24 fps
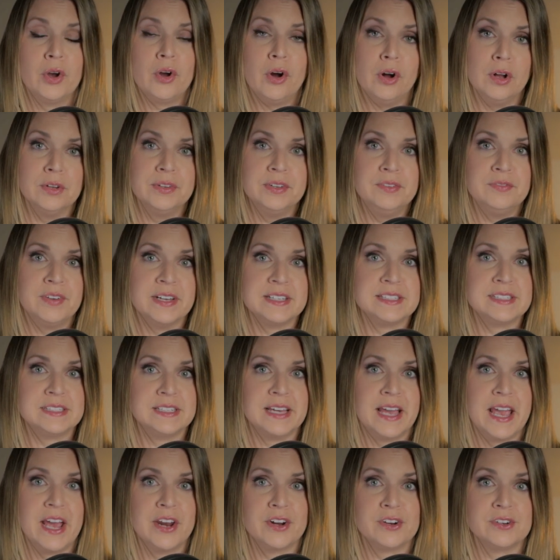called
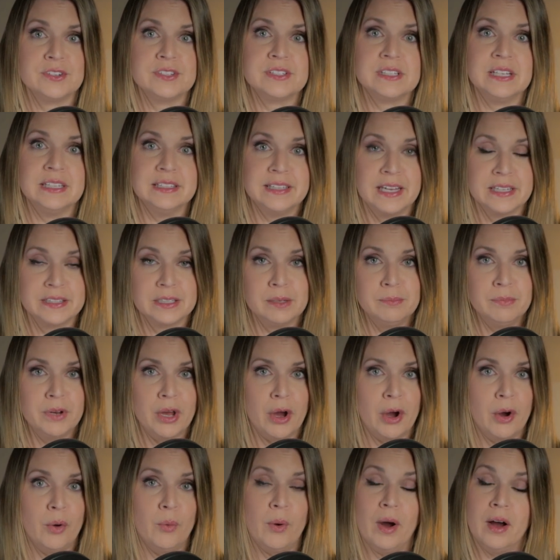investigators to let them
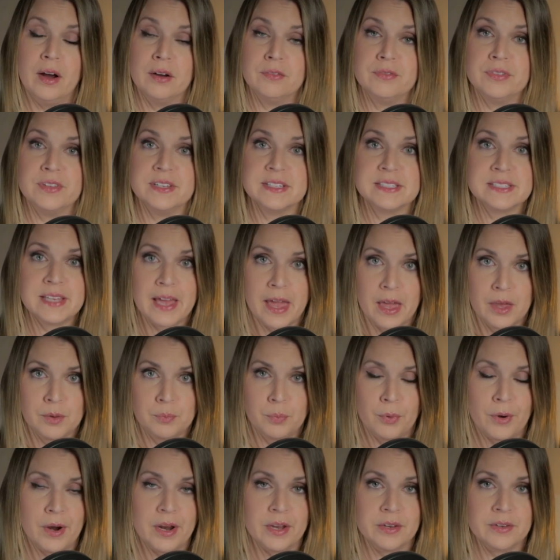know of this
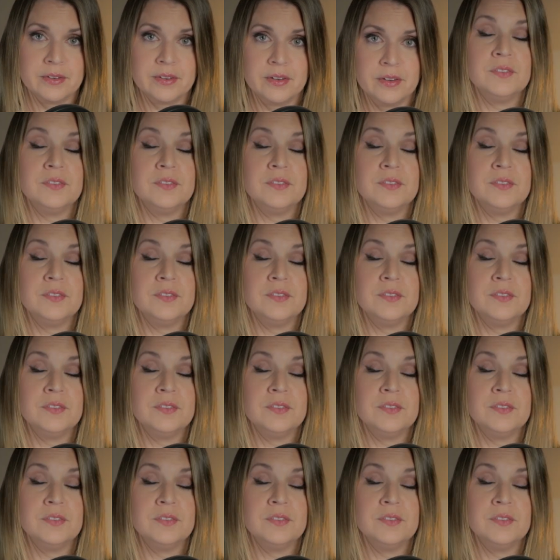handprint.